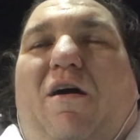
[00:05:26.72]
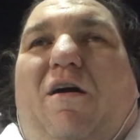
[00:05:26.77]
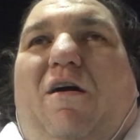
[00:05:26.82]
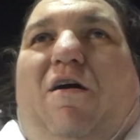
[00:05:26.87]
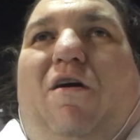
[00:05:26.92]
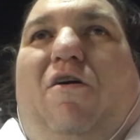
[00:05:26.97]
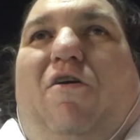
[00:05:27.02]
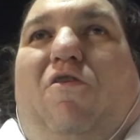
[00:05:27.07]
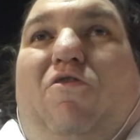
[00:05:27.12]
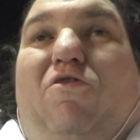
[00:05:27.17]

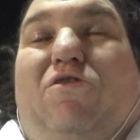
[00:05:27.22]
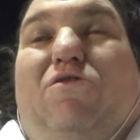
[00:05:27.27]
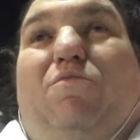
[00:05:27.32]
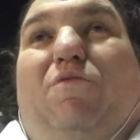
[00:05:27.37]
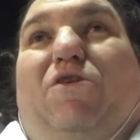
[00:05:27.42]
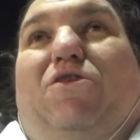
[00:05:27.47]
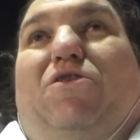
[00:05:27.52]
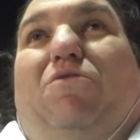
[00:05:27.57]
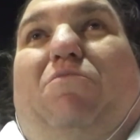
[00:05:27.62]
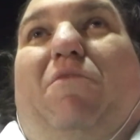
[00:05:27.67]
our
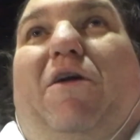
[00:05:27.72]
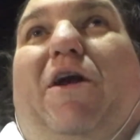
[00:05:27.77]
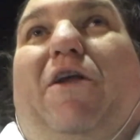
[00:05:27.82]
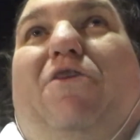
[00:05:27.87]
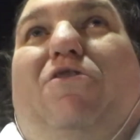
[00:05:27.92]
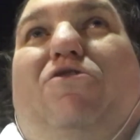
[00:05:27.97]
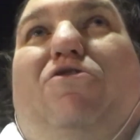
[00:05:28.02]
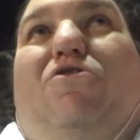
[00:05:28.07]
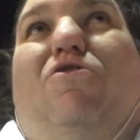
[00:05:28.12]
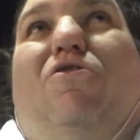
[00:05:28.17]
especially
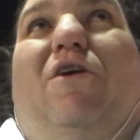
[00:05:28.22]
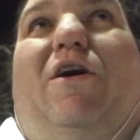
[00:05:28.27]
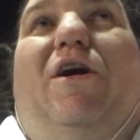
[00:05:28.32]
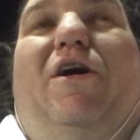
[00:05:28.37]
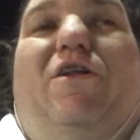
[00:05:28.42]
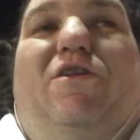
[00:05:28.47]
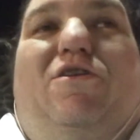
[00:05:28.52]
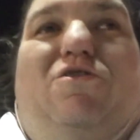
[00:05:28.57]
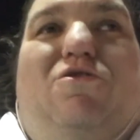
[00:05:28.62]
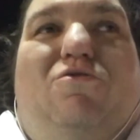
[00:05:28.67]
manager
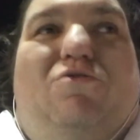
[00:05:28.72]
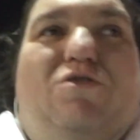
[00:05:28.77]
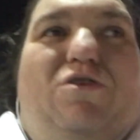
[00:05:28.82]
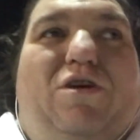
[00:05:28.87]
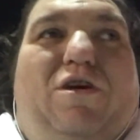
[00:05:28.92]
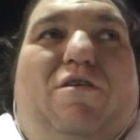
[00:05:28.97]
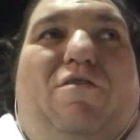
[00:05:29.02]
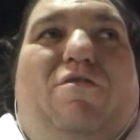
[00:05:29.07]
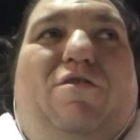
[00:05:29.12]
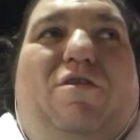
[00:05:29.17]
and sous
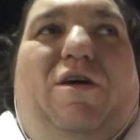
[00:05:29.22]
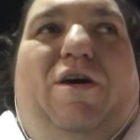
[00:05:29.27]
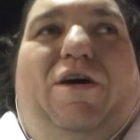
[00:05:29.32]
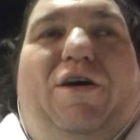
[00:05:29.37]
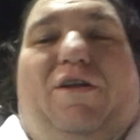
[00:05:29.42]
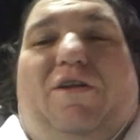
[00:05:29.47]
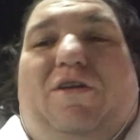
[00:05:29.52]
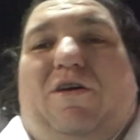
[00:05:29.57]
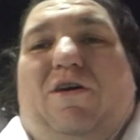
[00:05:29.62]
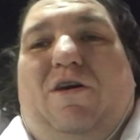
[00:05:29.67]
chef,
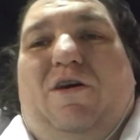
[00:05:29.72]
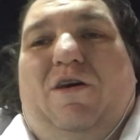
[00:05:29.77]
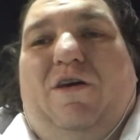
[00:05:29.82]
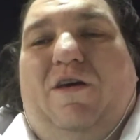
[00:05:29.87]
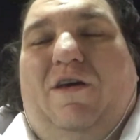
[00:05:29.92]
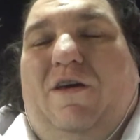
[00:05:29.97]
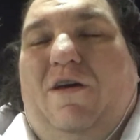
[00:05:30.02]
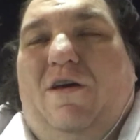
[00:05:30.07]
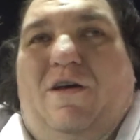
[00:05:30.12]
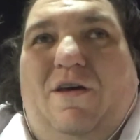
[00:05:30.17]
that
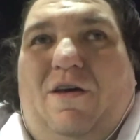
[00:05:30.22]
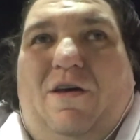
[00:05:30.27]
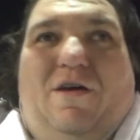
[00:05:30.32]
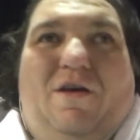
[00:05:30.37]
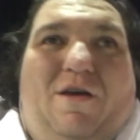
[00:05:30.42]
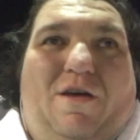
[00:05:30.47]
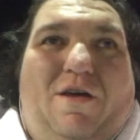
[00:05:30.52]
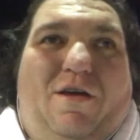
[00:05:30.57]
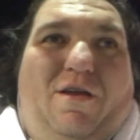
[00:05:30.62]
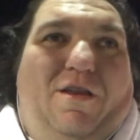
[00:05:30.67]

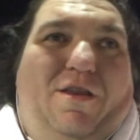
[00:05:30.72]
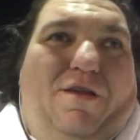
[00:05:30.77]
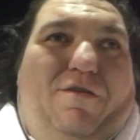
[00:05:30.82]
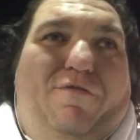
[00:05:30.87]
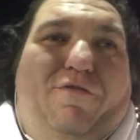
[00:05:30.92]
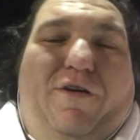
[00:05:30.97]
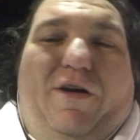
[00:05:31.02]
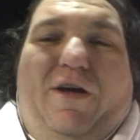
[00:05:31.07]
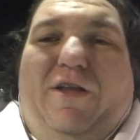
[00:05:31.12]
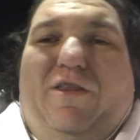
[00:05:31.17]
they
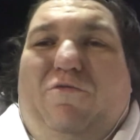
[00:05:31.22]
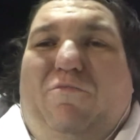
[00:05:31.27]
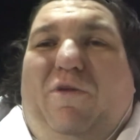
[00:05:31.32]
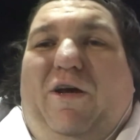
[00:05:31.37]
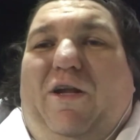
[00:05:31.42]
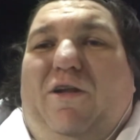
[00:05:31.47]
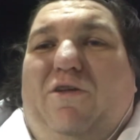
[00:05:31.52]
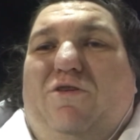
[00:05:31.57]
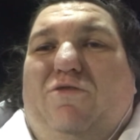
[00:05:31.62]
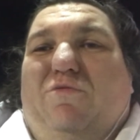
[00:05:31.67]
forgot their
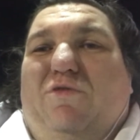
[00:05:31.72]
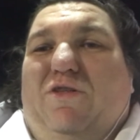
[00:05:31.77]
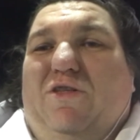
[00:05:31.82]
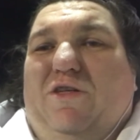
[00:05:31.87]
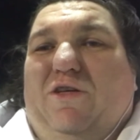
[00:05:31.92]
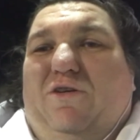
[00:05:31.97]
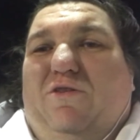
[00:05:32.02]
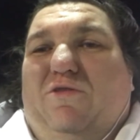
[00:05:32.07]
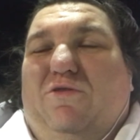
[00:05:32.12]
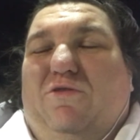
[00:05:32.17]
management
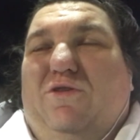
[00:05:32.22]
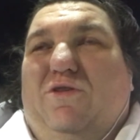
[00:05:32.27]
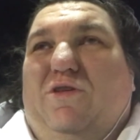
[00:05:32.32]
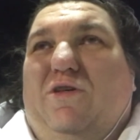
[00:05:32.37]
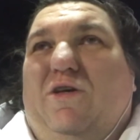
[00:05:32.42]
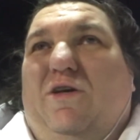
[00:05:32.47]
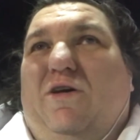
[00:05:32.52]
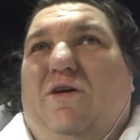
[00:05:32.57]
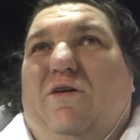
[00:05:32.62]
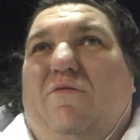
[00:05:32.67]
skills.
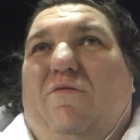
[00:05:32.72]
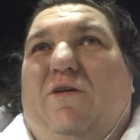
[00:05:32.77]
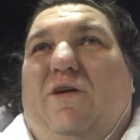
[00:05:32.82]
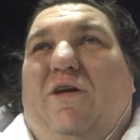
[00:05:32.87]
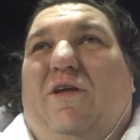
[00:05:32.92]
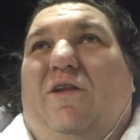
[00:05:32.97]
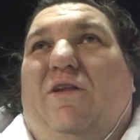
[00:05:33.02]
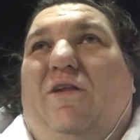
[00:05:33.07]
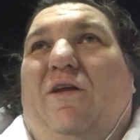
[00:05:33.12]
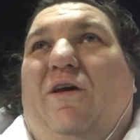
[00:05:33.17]
I
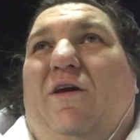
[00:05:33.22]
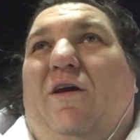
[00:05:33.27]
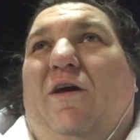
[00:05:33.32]
mean,